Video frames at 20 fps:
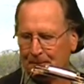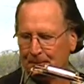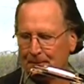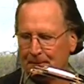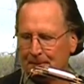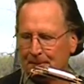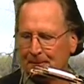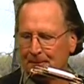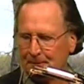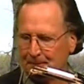
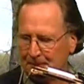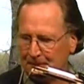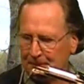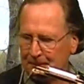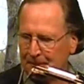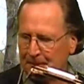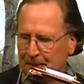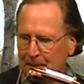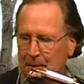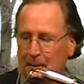
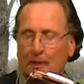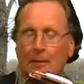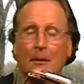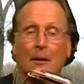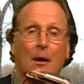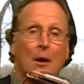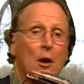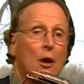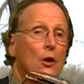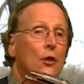squid-jigging
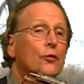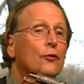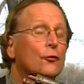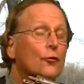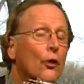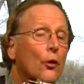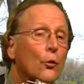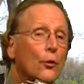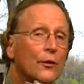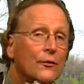ground.
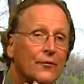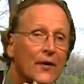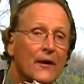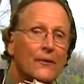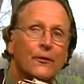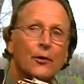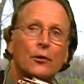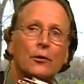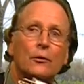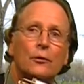So if
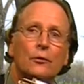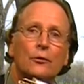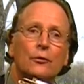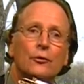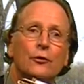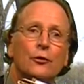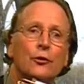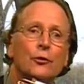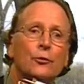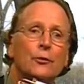ever
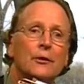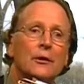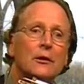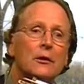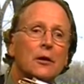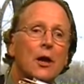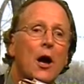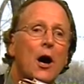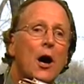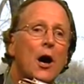you're
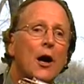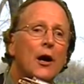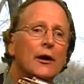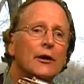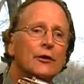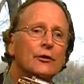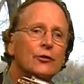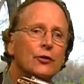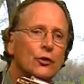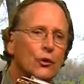
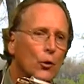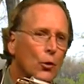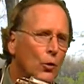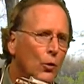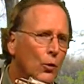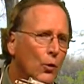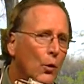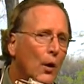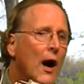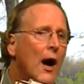inclined to
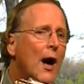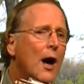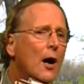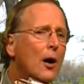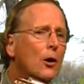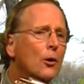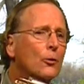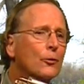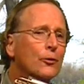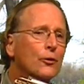go
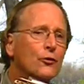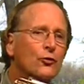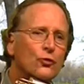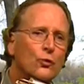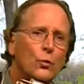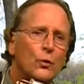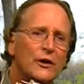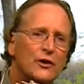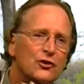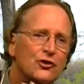out a
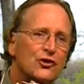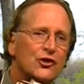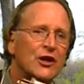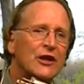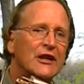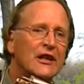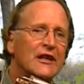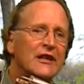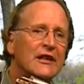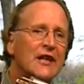
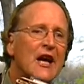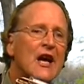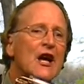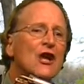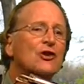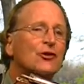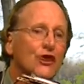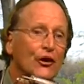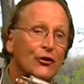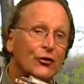squid-jigging,
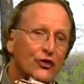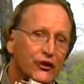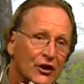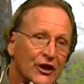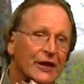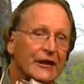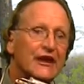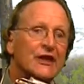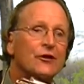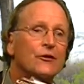just
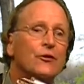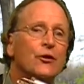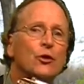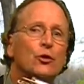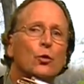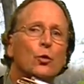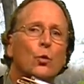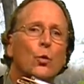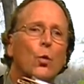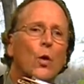leave
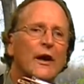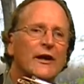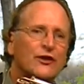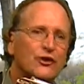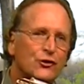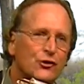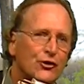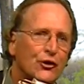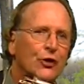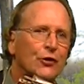your white
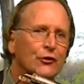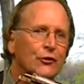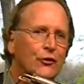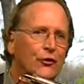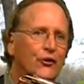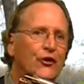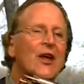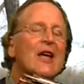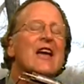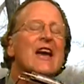
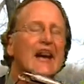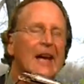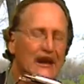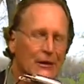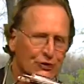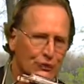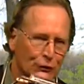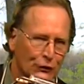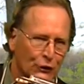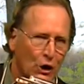shirts
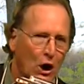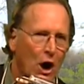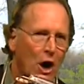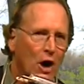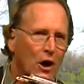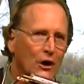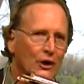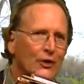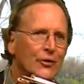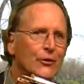and your
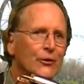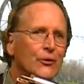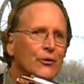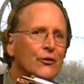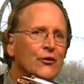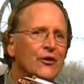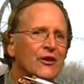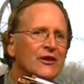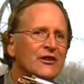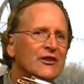
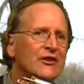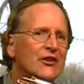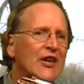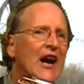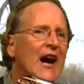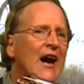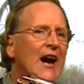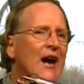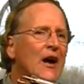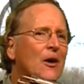collars in
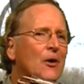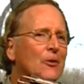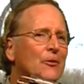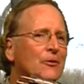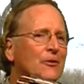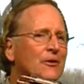town.